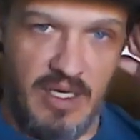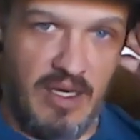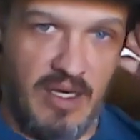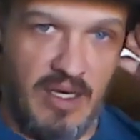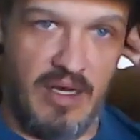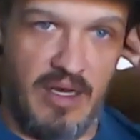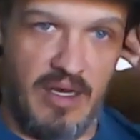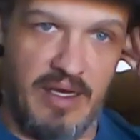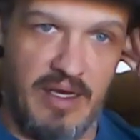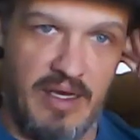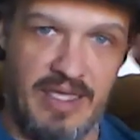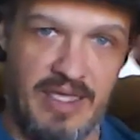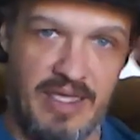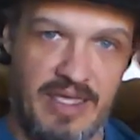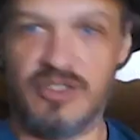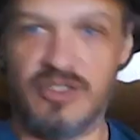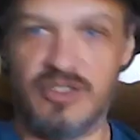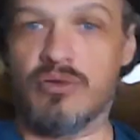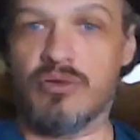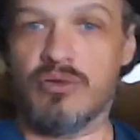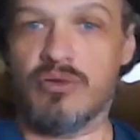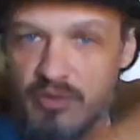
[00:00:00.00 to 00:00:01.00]
As
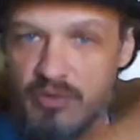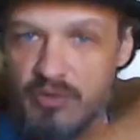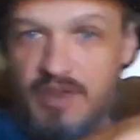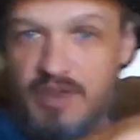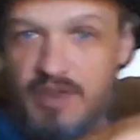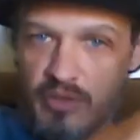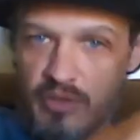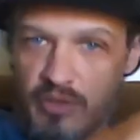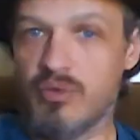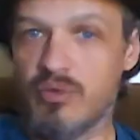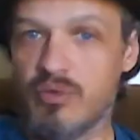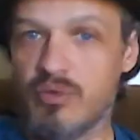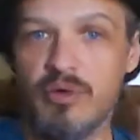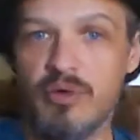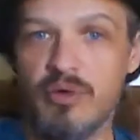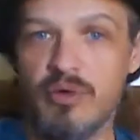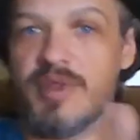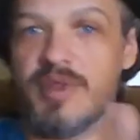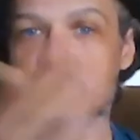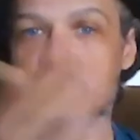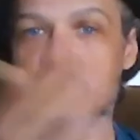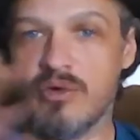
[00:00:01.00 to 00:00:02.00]
you reveal a
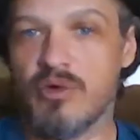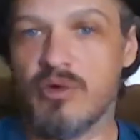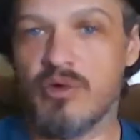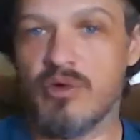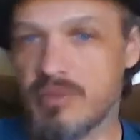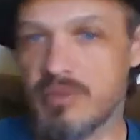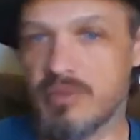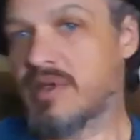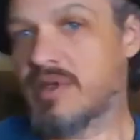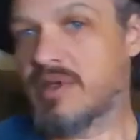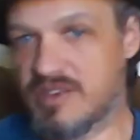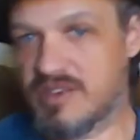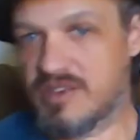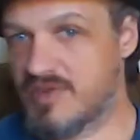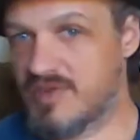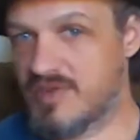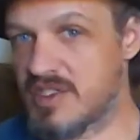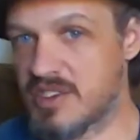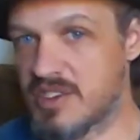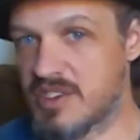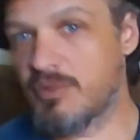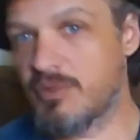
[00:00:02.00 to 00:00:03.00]
room, that room is
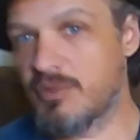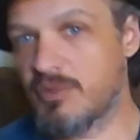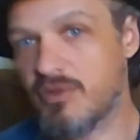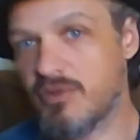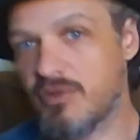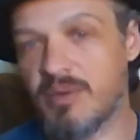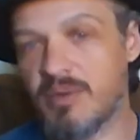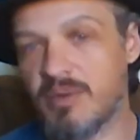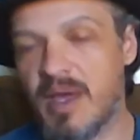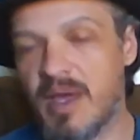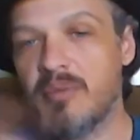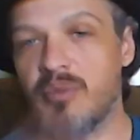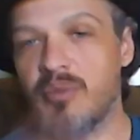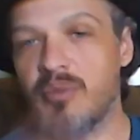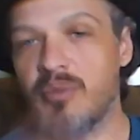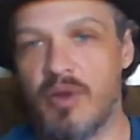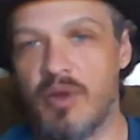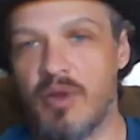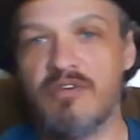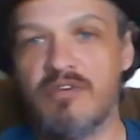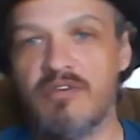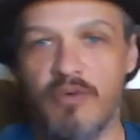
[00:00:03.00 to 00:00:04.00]
visible from that
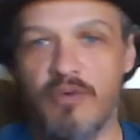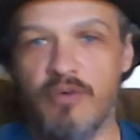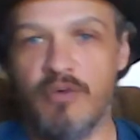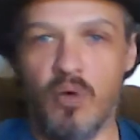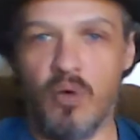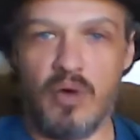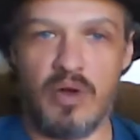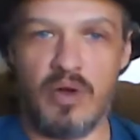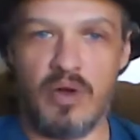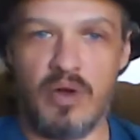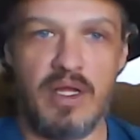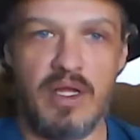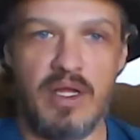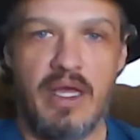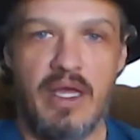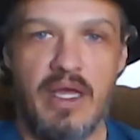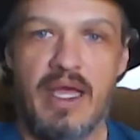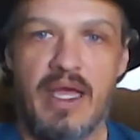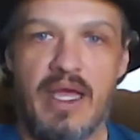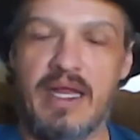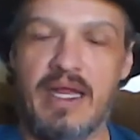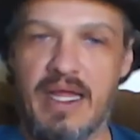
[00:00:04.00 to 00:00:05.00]
point forward.
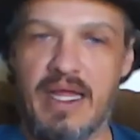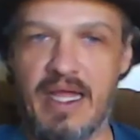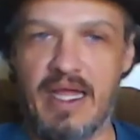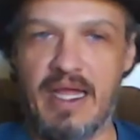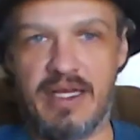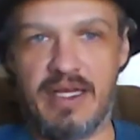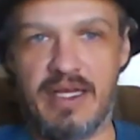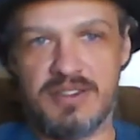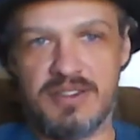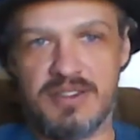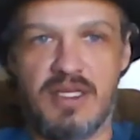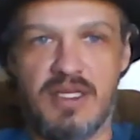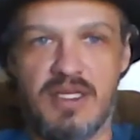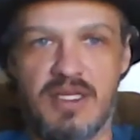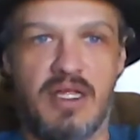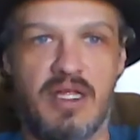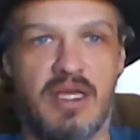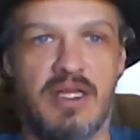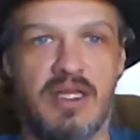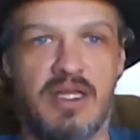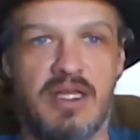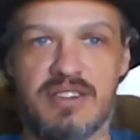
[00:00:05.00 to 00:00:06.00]
And it has
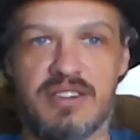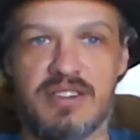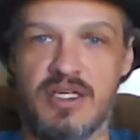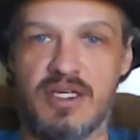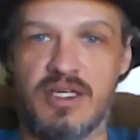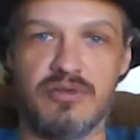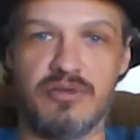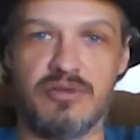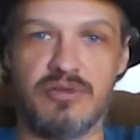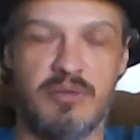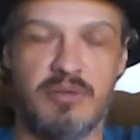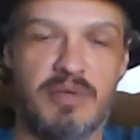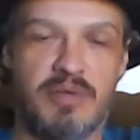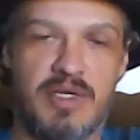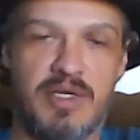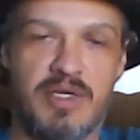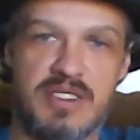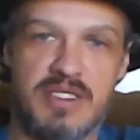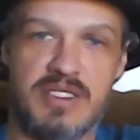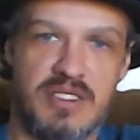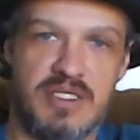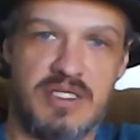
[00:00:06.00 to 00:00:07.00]
an sundry
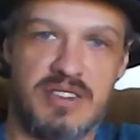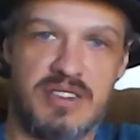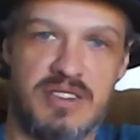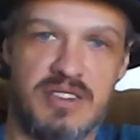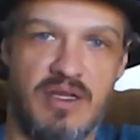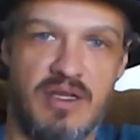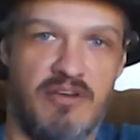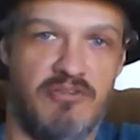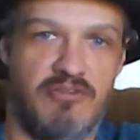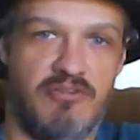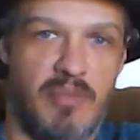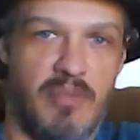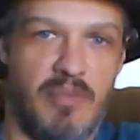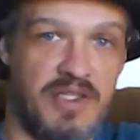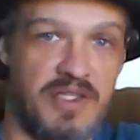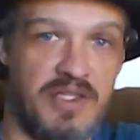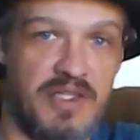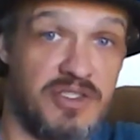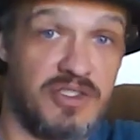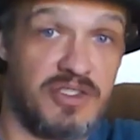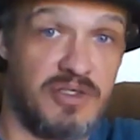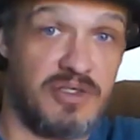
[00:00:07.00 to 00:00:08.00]
pieces of
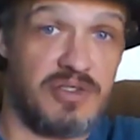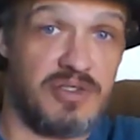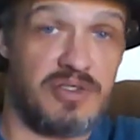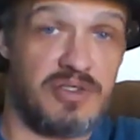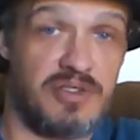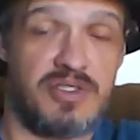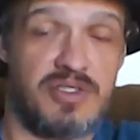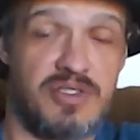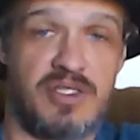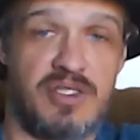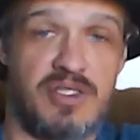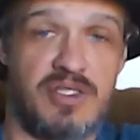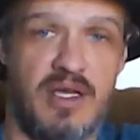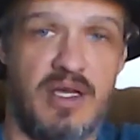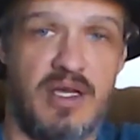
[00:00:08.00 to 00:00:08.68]
monsters,